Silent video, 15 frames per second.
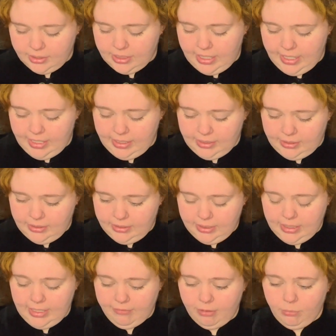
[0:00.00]
And
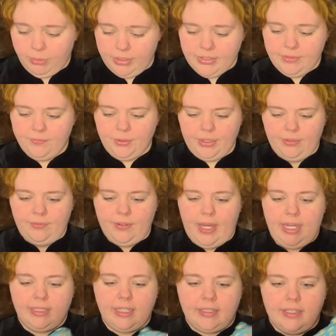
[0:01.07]
if it wasn't for the
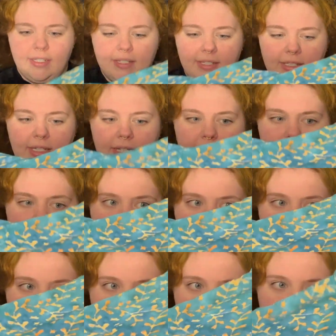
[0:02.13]
fact that the
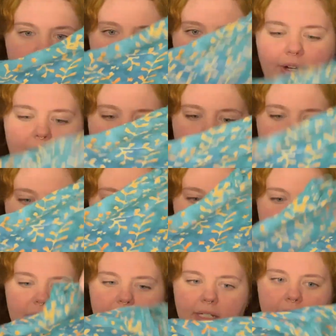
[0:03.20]
sleeves are very loose and